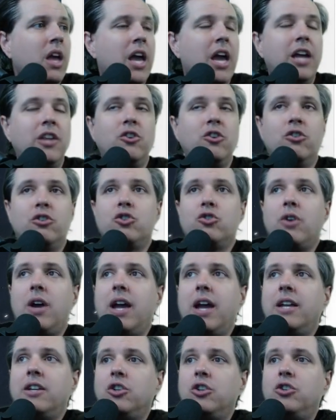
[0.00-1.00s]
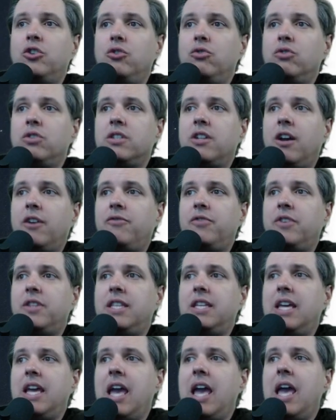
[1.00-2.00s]
and you're trying to do stuff at
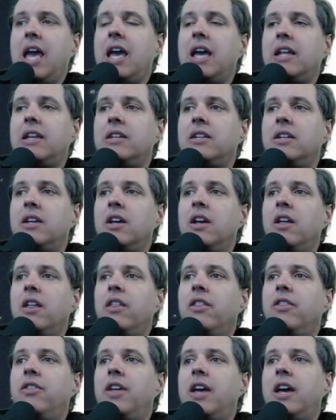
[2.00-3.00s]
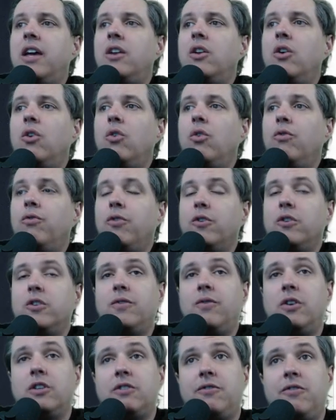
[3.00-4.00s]
the end, then
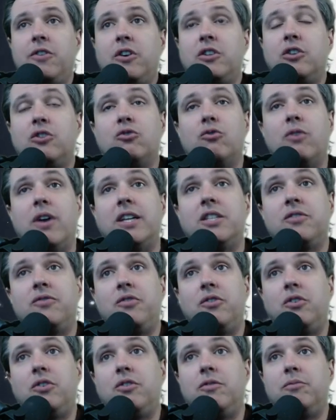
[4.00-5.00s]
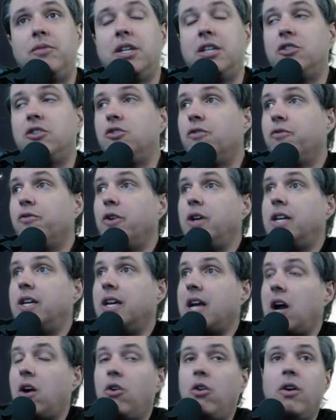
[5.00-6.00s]
first of all, it's very stressful because you're
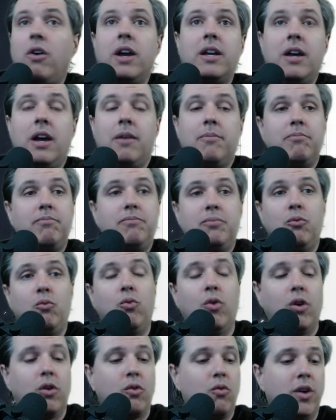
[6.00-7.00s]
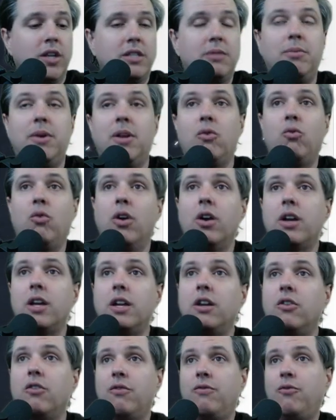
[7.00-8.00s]
freaking out. Oh, work wants me to work
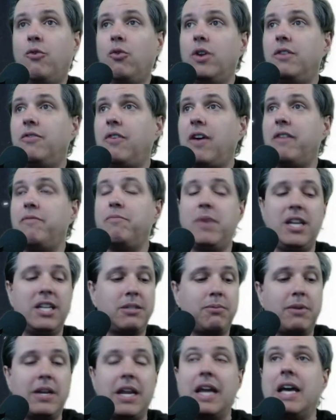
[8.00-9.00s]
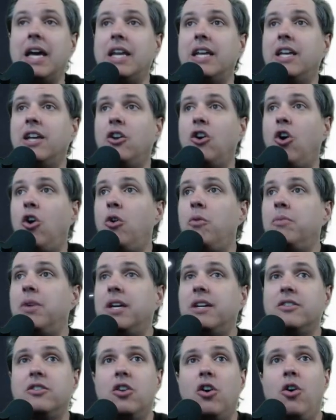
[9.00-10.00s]
another 45 minutes, but I got to get home
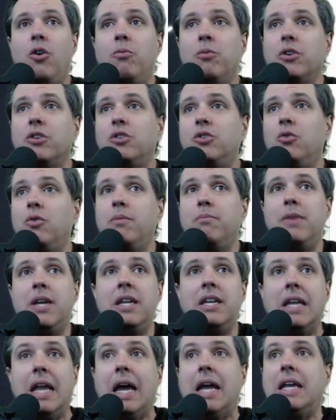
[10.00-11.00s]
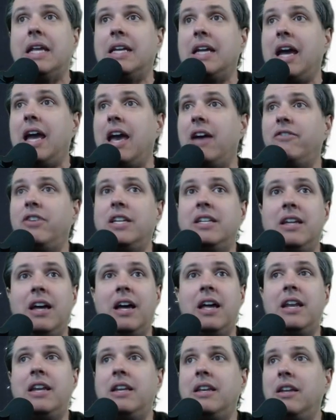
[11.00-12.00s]
because the homework's due at midnight and I haven't
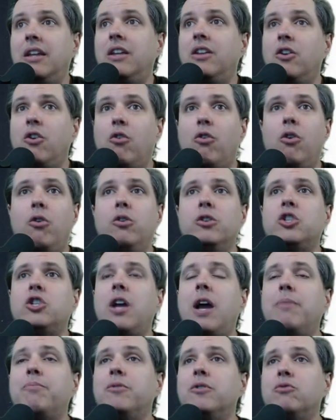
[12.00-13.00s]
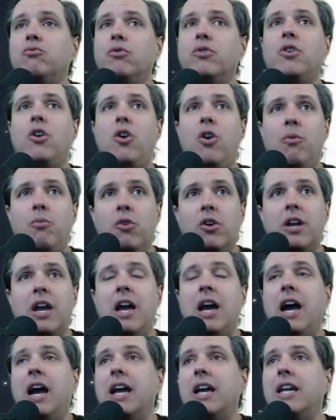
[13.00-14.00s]
done, a whole chapter's worth of homework.
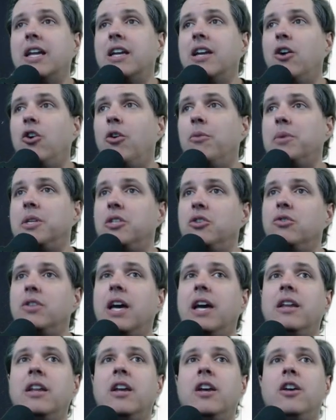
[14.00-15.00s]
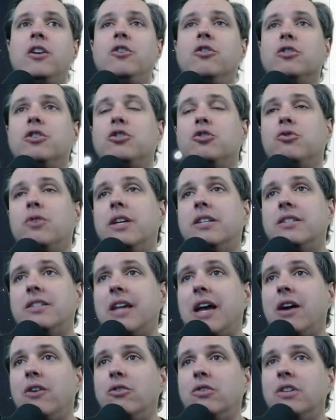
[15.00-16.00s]
I got to get home and do that. You're stressed
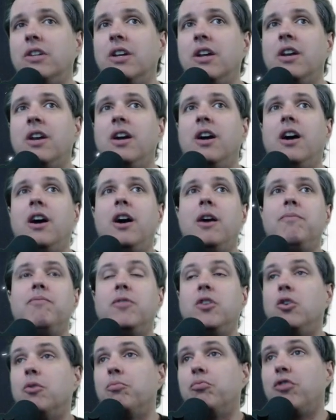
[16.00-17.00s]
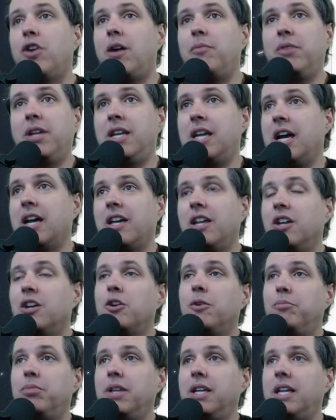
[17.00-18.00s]
out. You're probably not going to
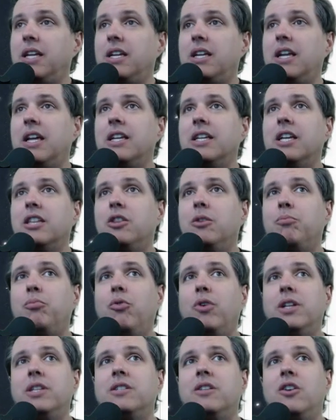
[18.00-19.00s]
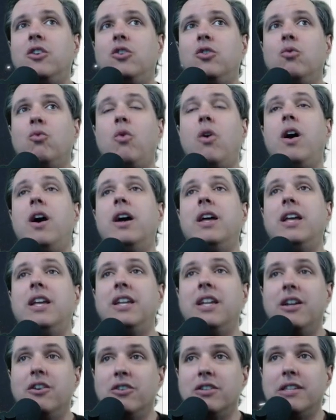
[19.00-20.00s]
complete it and get the points that you want.
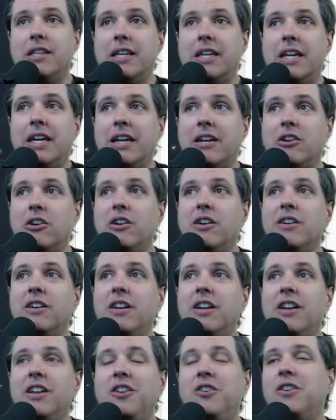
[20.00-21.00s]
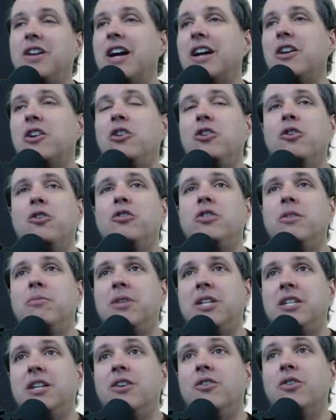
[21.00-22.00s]
And here's the kicker. You're not going to learn the
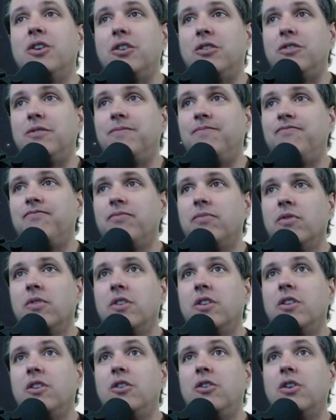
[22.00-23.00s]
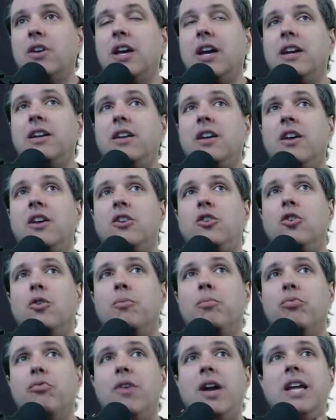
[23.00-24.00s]
material. Okay. Your
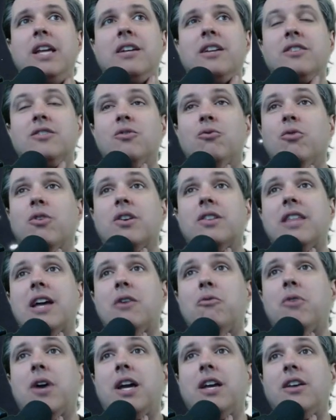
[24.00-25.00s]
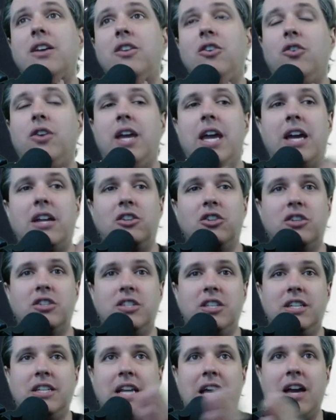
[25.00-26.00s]
brain doesn't work that way. You can't just
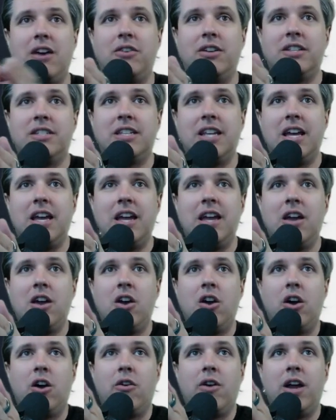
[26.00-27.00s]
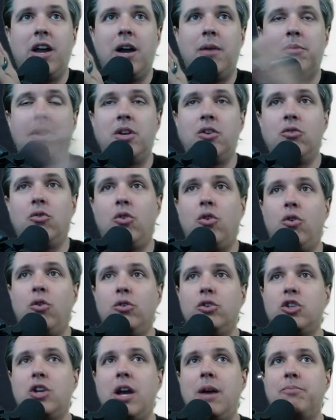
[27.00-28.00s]
sit down and say, all right, I'm going to do a
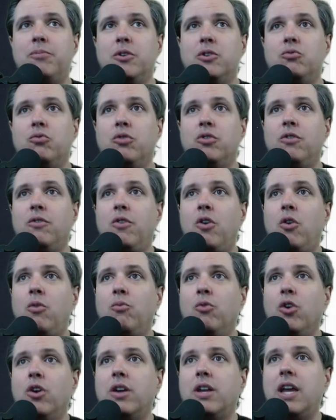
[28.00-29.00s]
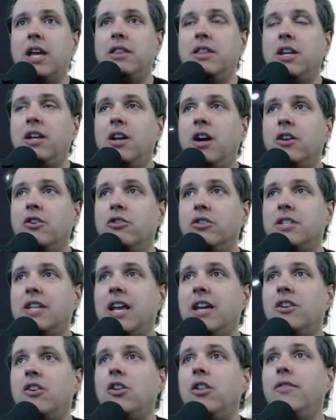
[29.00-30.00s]
whole chapter's worth of homework and then
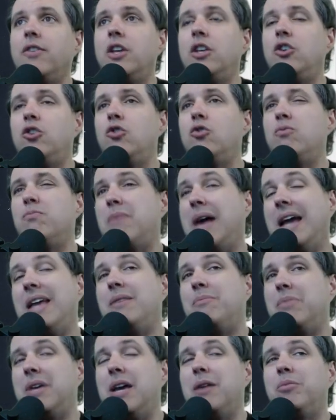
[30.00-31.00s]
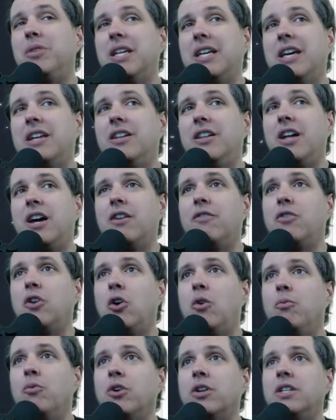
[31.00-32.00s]
understand all of it. You might be able to get a lot of the
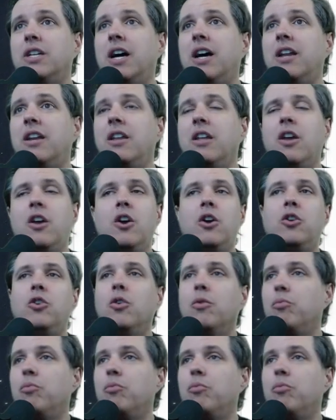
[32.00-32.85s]
homework done. Your